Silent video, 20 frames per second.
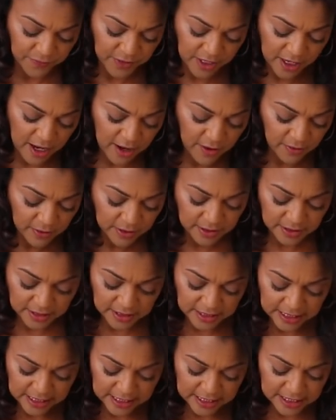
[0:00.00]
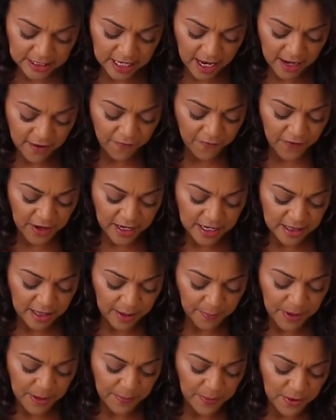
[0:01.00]
You know, it's kind of funny
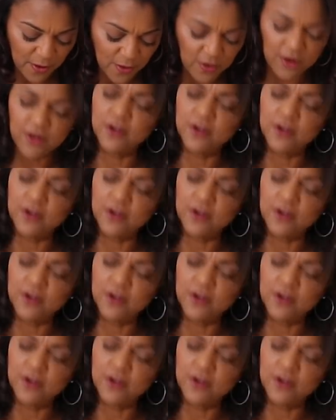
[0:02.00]
that people don't